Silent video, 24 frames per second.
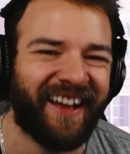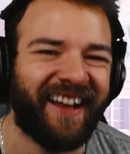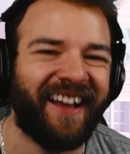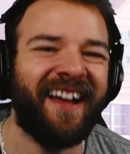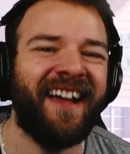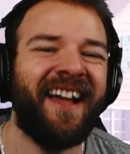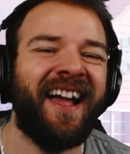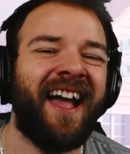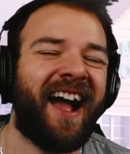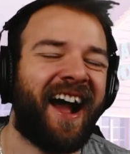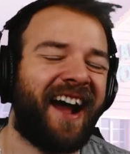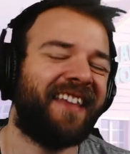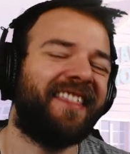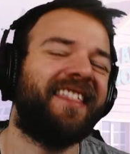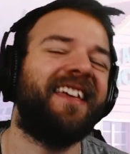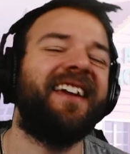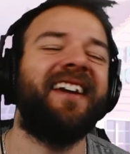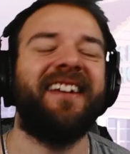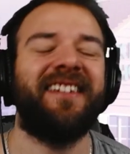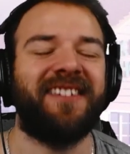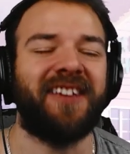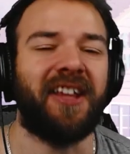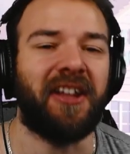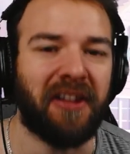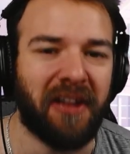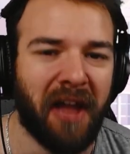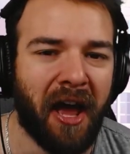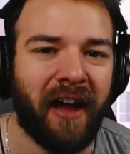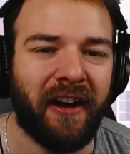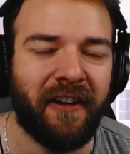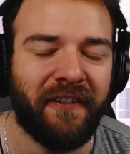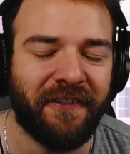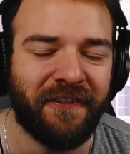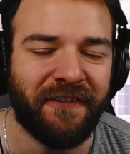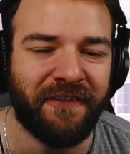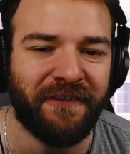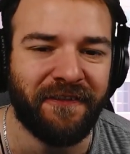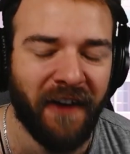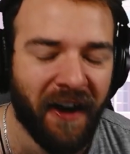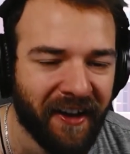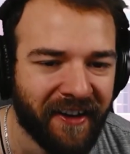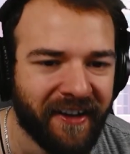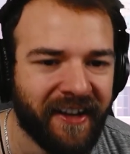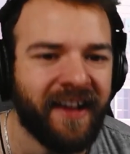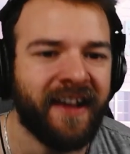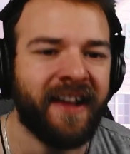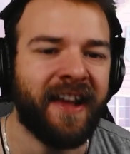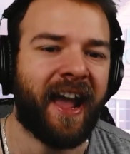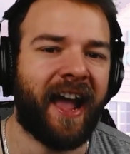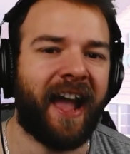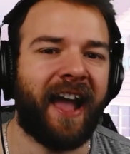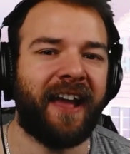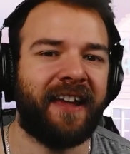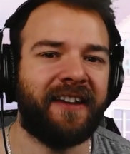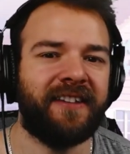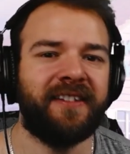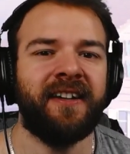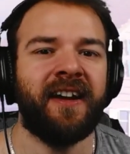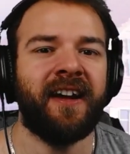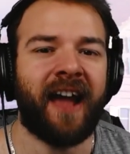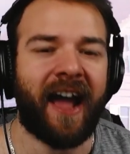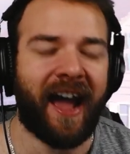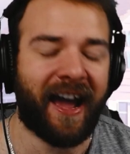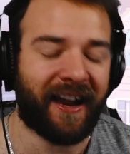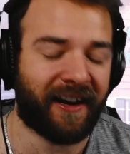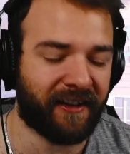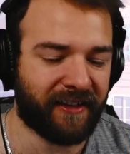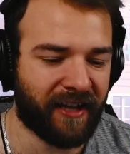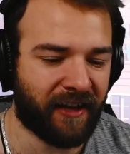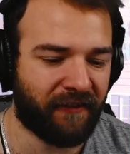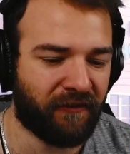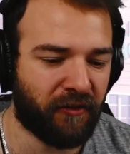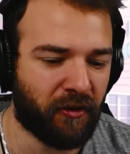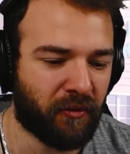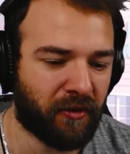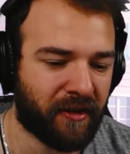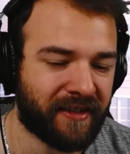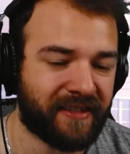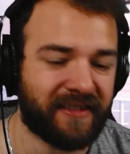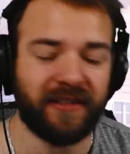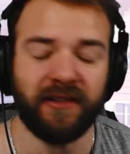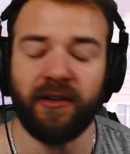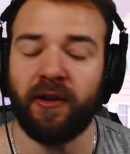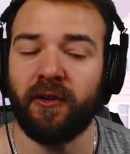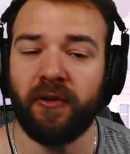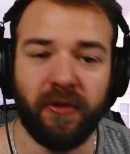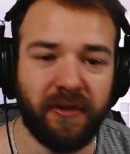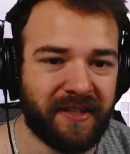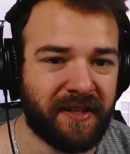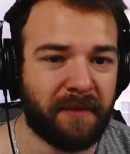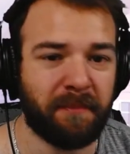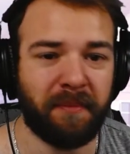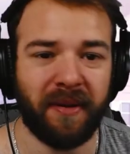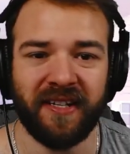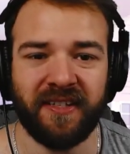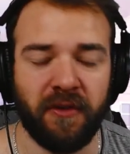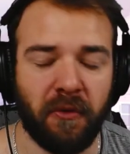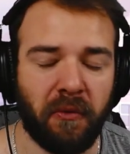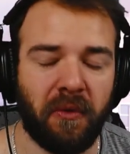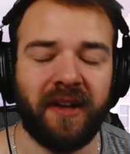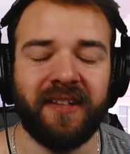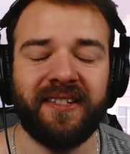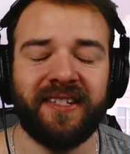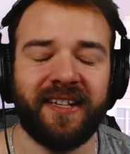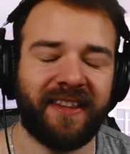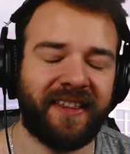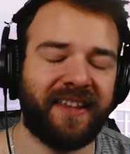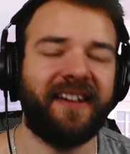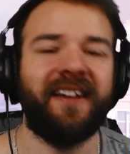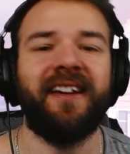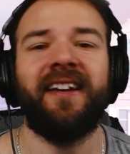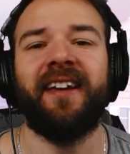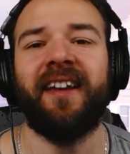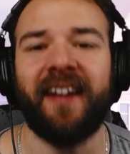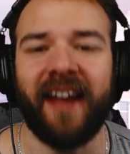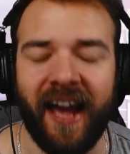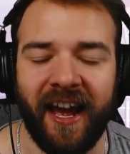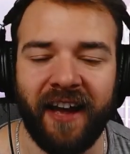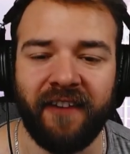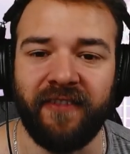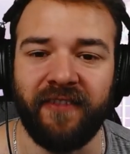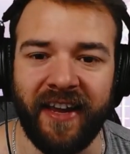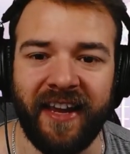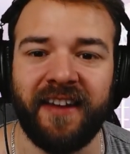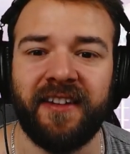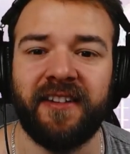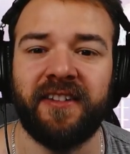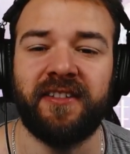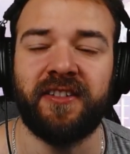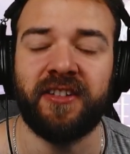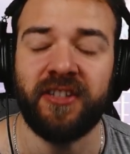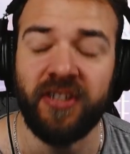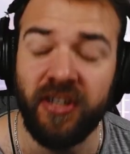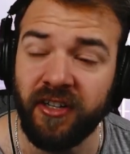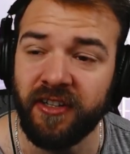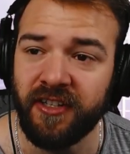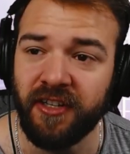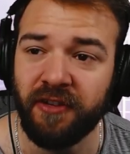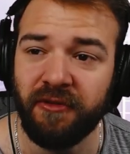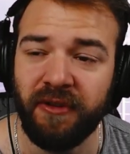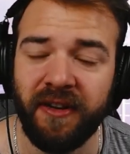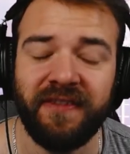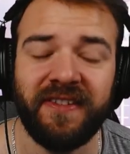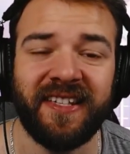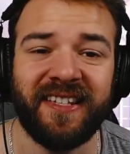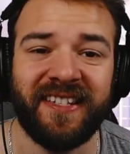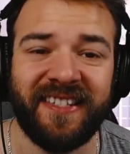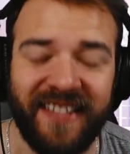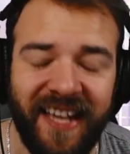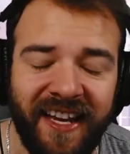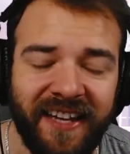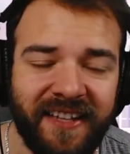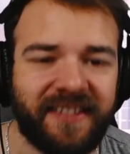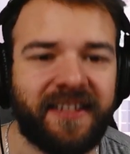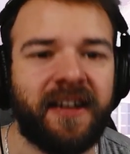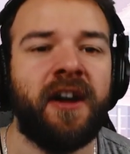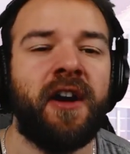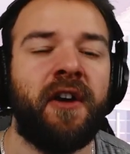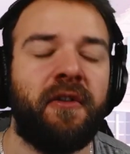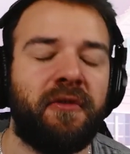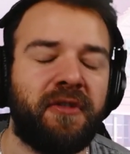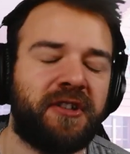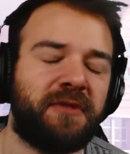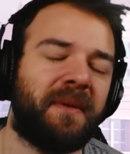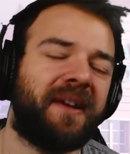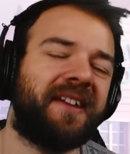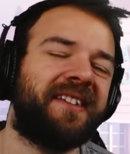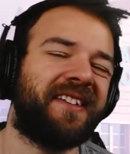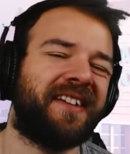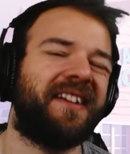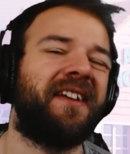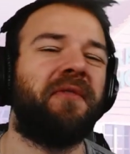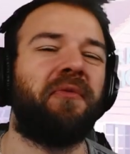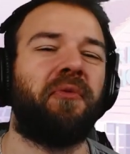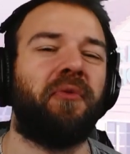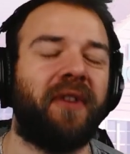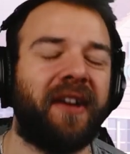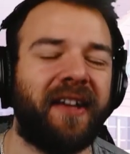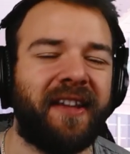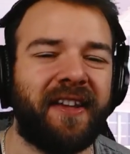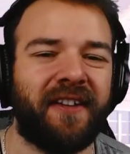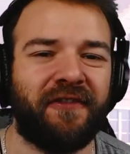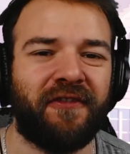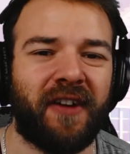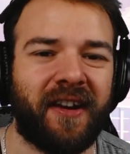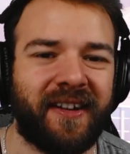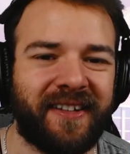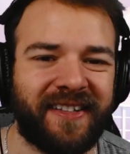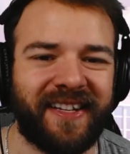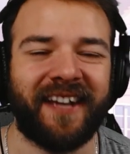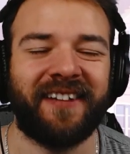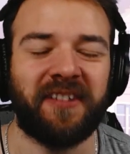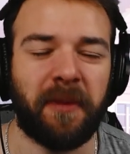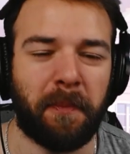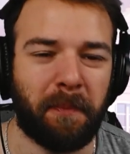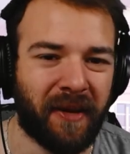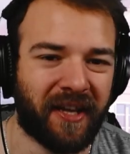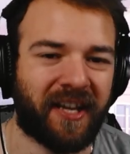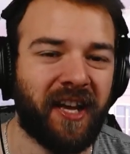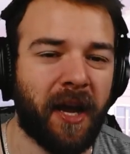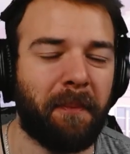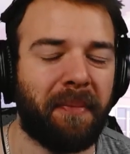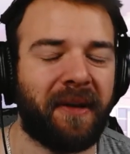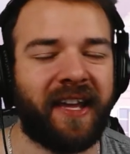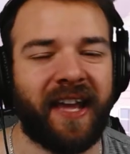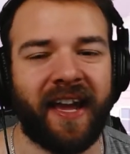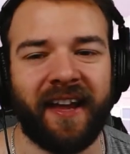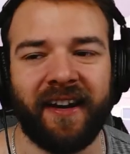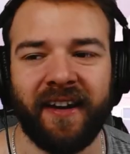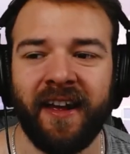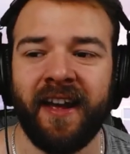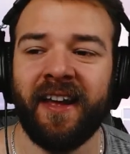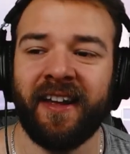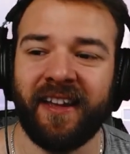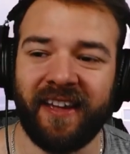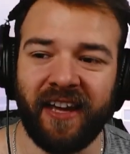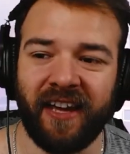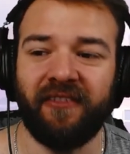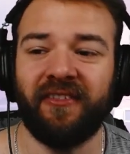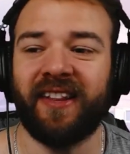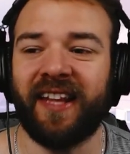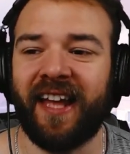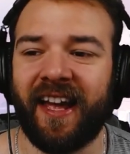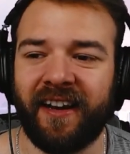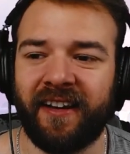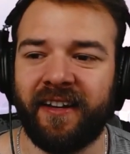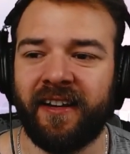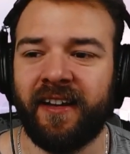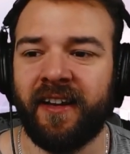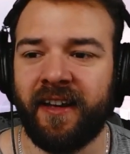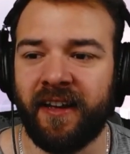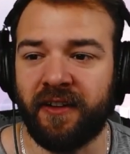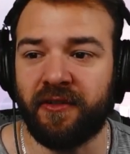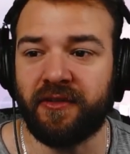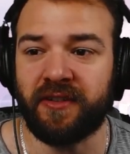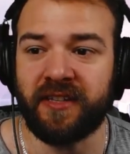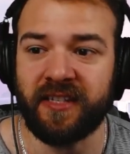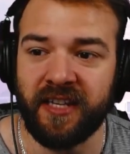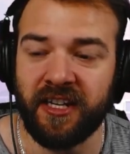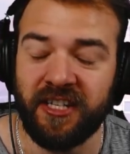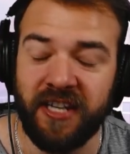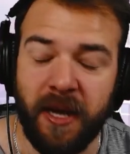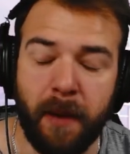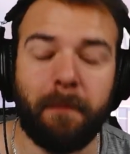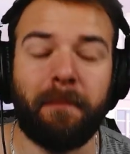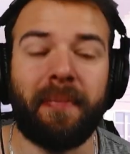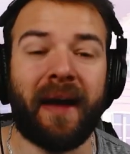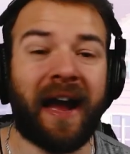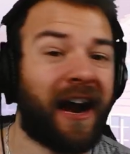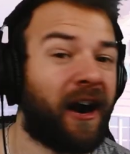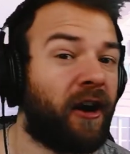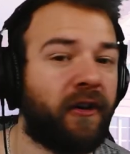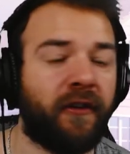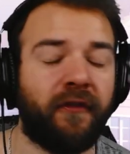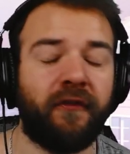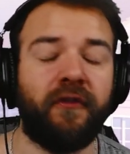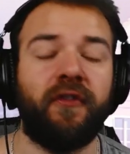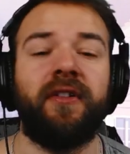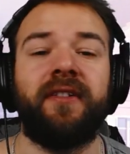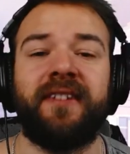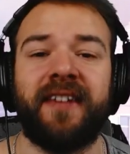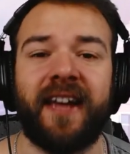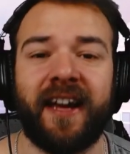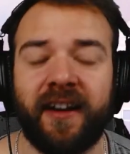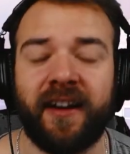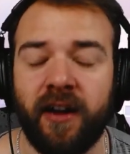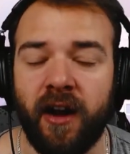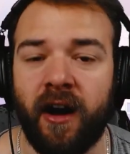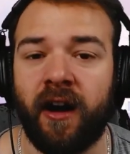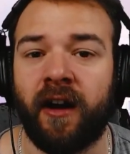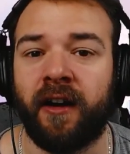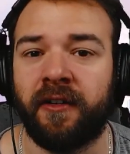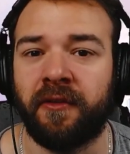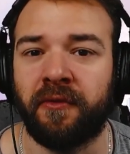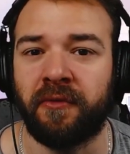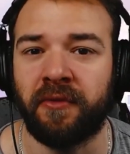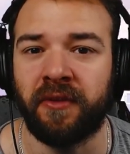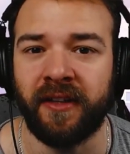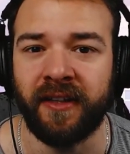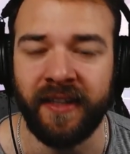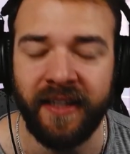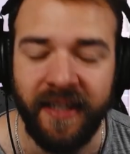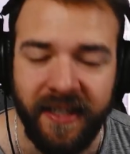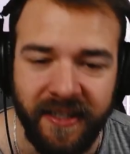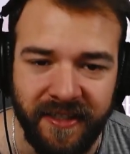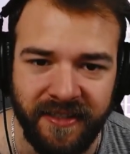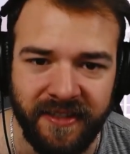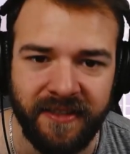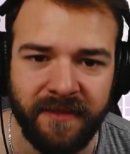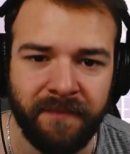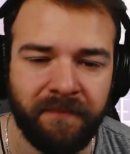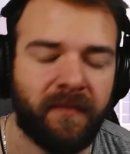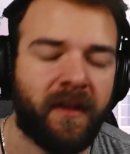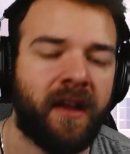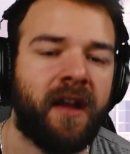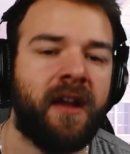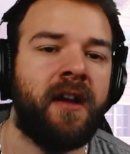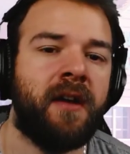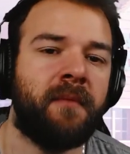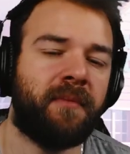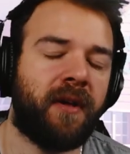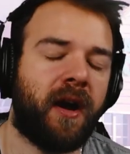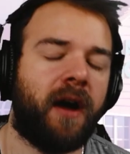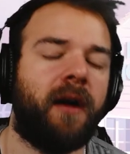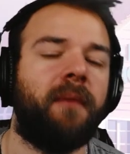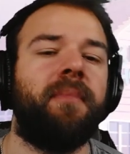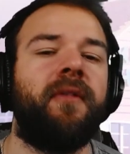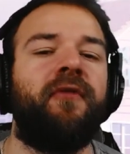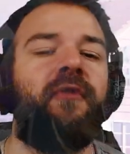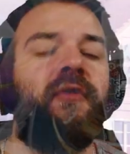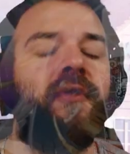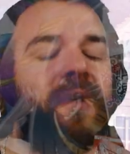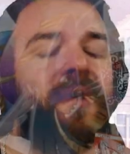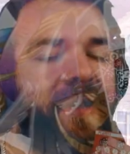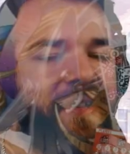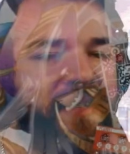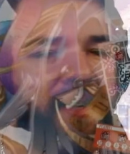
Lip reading: I think it's a lot of fun, and at a level where it's locals and best of ones, I think it can have a certain degree of success, which makes it a really fun deck to pick up again, given that it was such a powerful deck on release. But before we get